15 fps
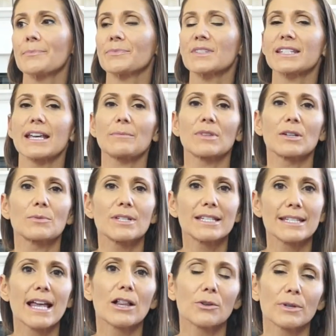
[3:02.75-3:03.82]
Same thing with
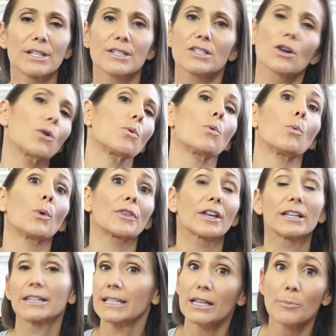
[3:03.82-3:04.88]
celery. So with a
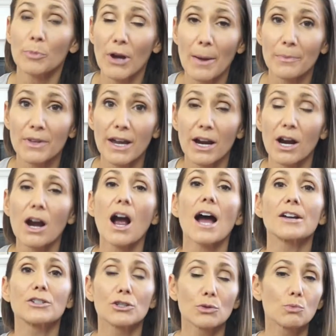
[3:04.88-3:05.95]
little prep there,
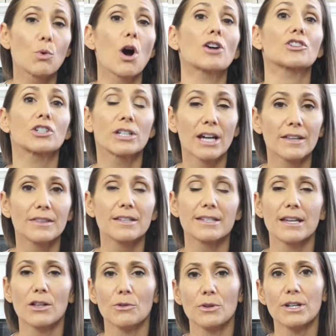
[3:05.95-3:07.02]
I do wash and cut the
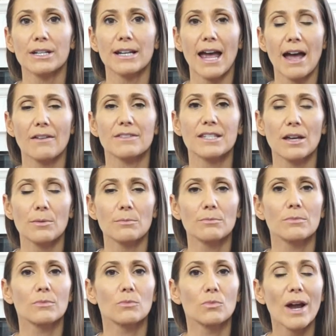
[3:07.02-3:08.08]
celery and have some
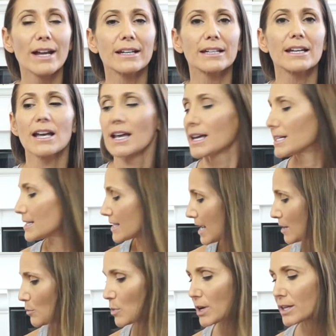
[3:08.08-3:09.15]
ready.
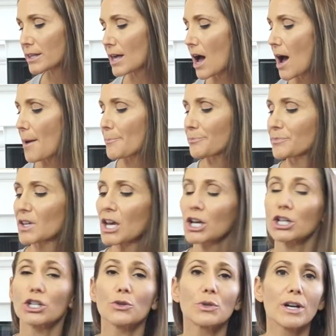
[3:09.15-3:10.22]
Same with
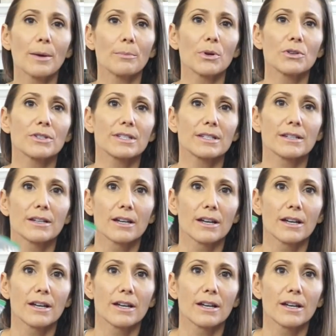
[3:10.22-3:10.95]
cucumbers.